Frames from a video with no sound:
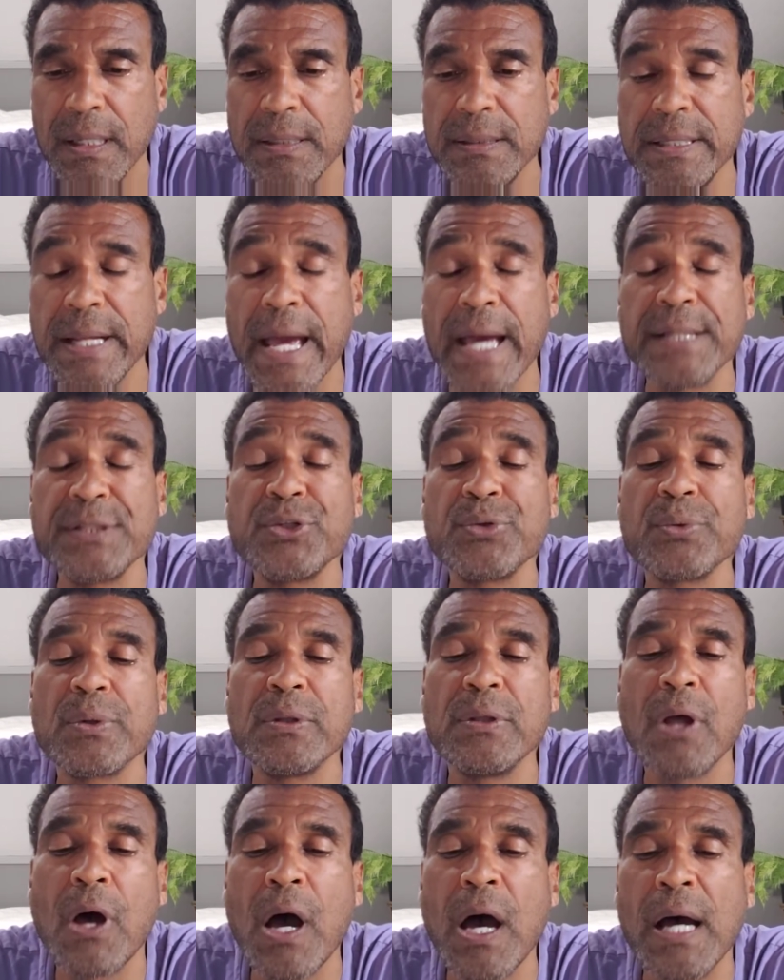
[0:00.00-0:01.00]
Natural
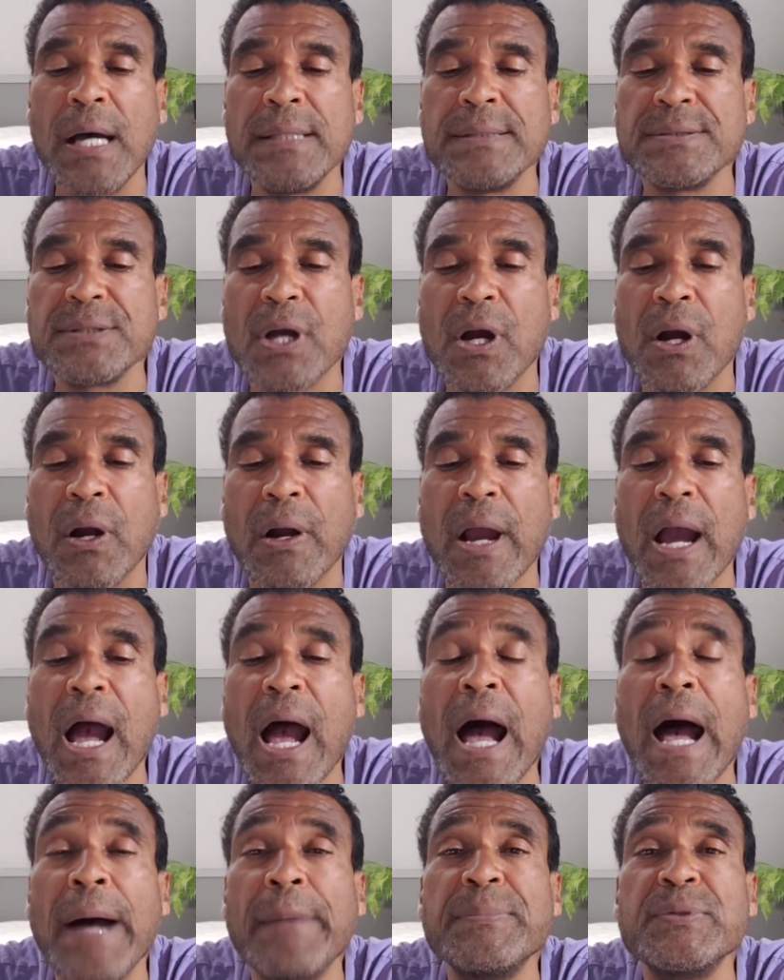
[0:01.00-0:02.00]
laws are
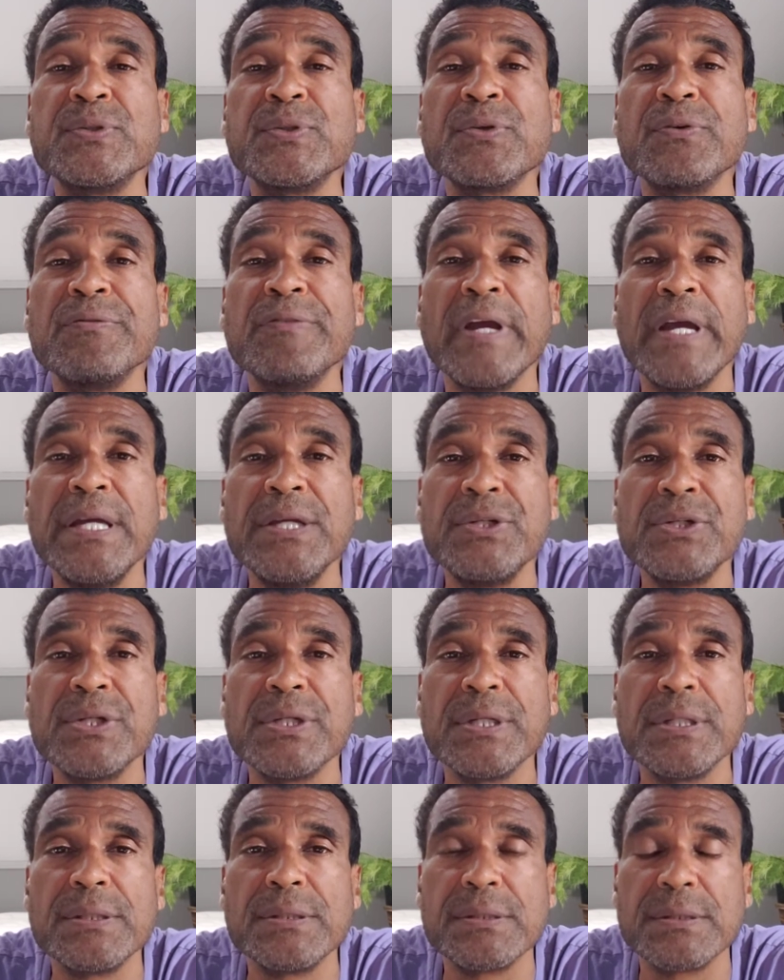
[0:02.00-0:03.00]

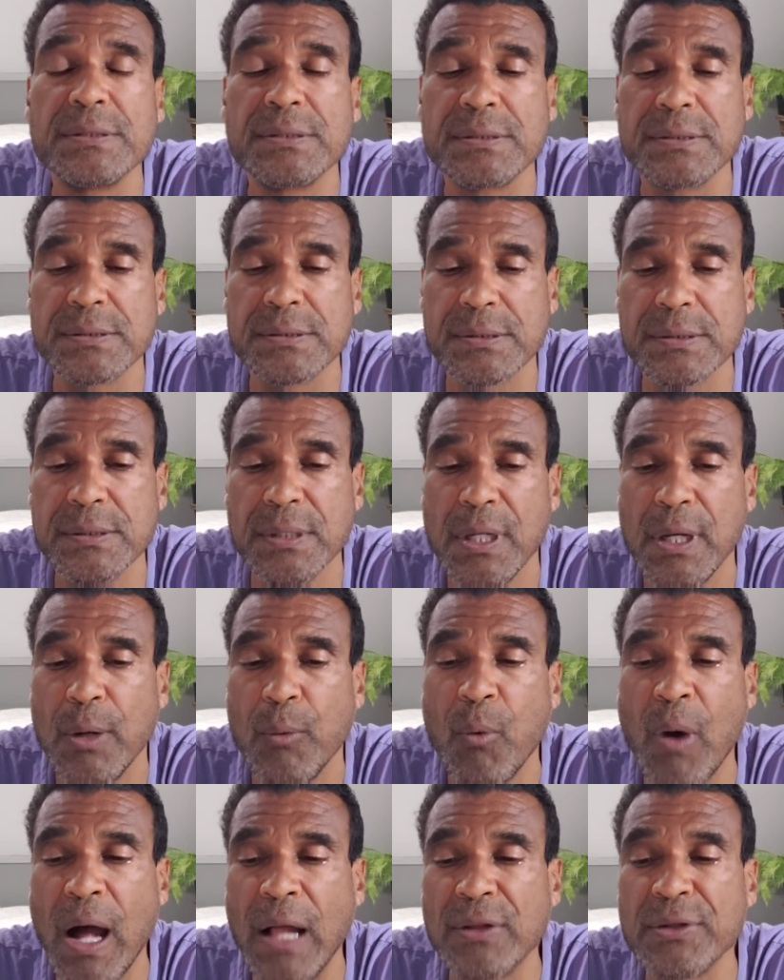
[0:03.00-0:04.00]
observations,
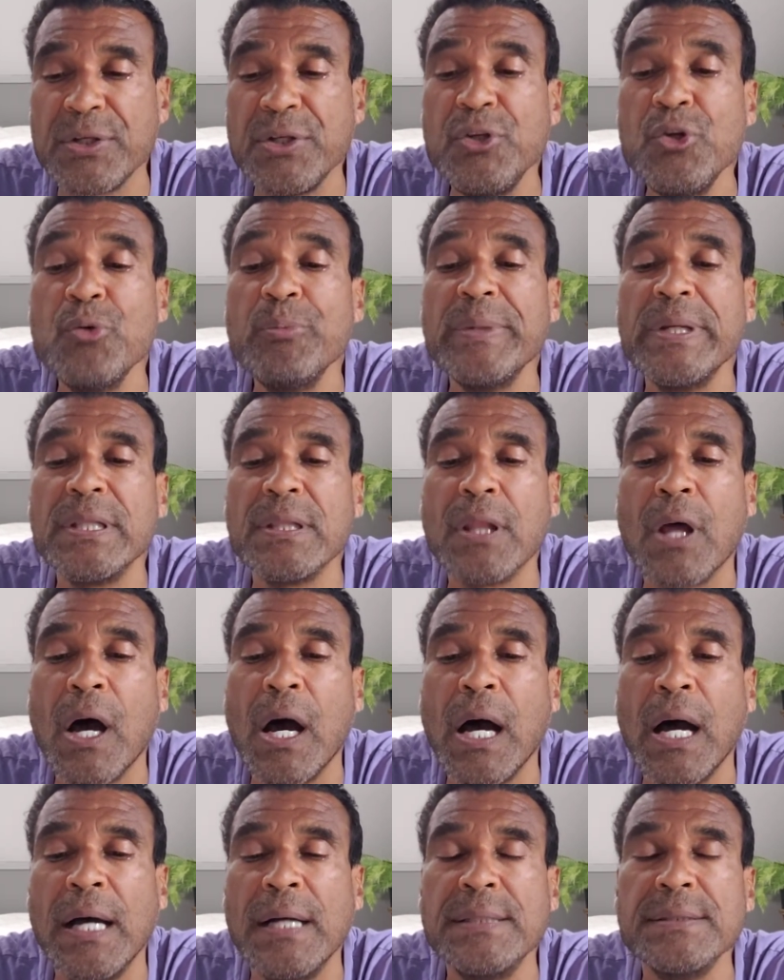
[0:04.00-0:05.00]
while human
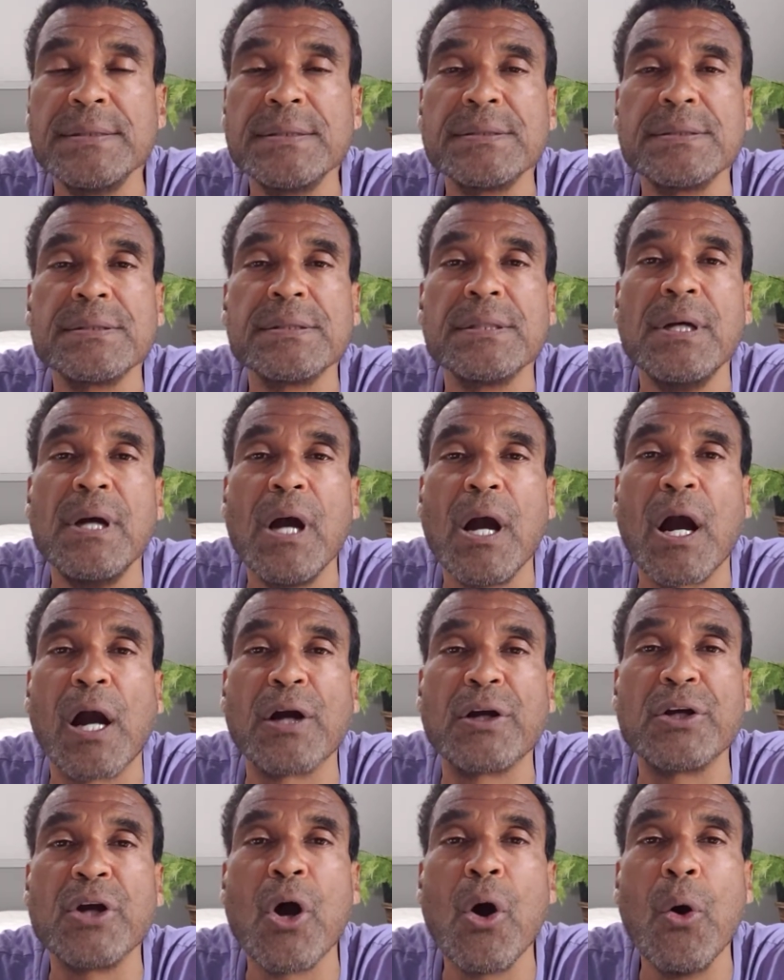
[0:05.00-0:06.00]
laws
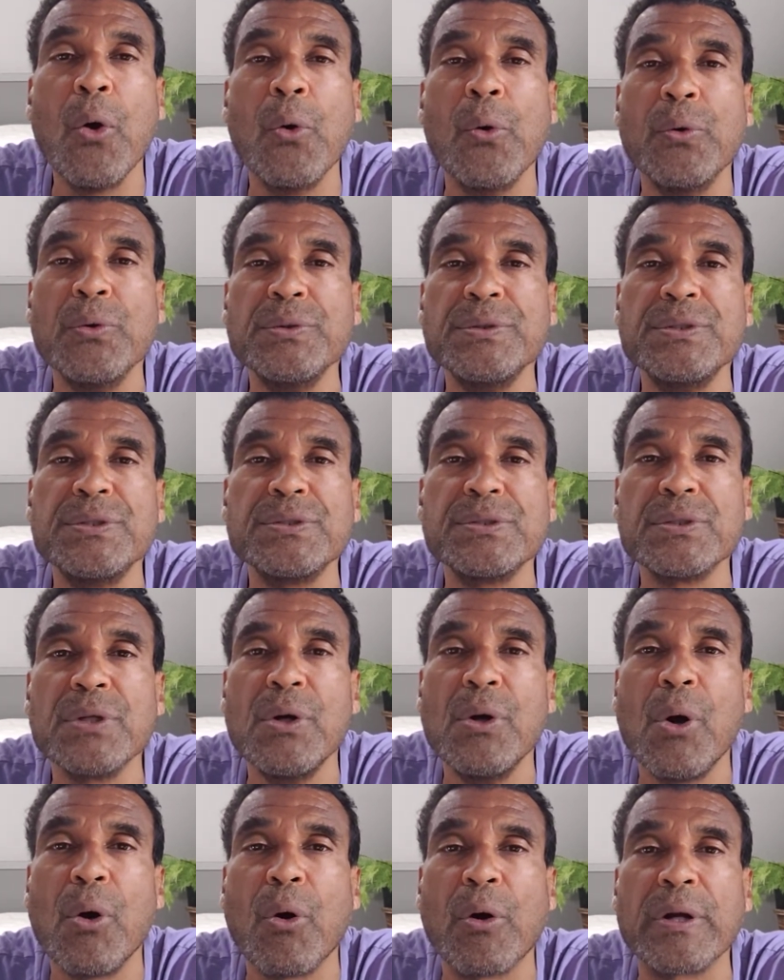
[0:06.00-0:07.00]
are codes
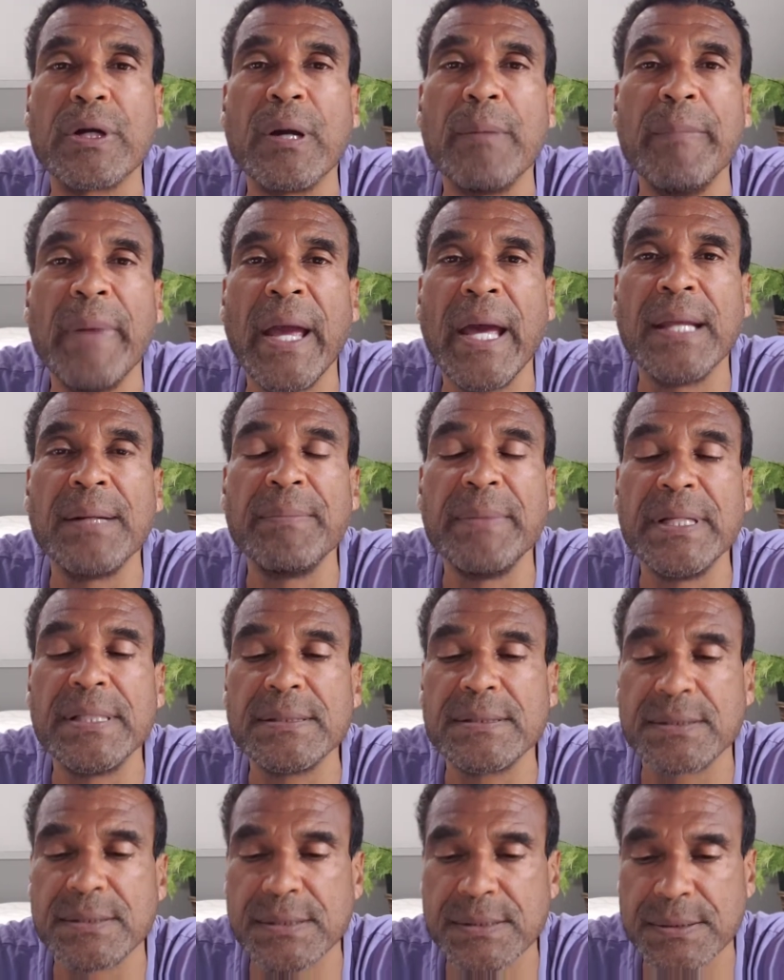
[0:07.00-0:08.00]
or
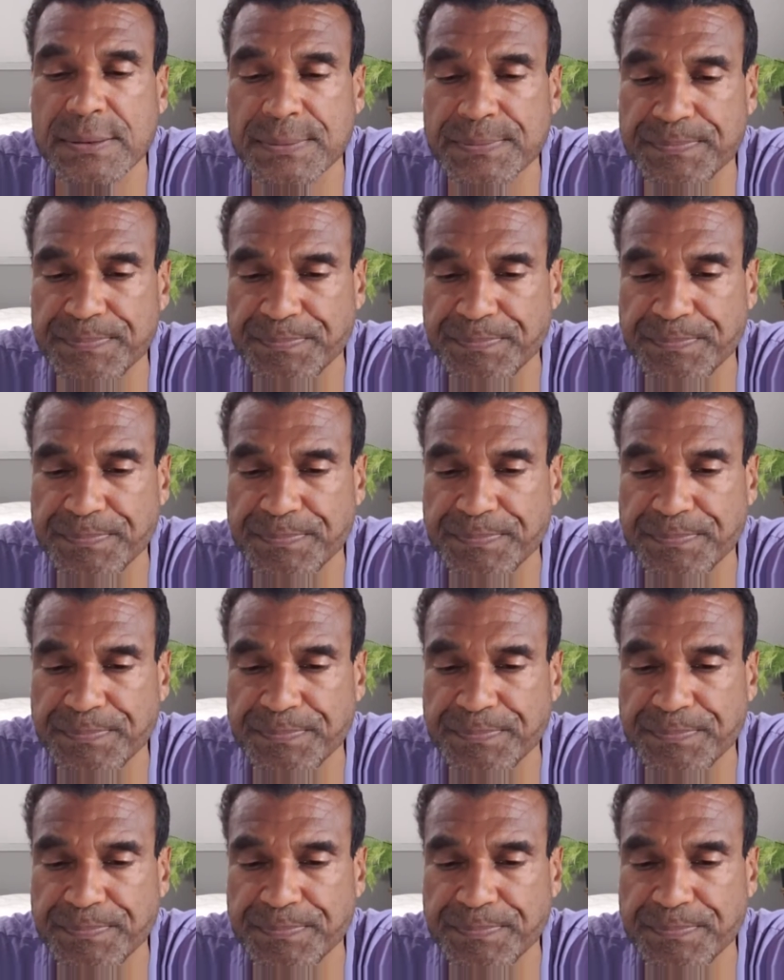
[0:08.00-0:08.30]
commandments.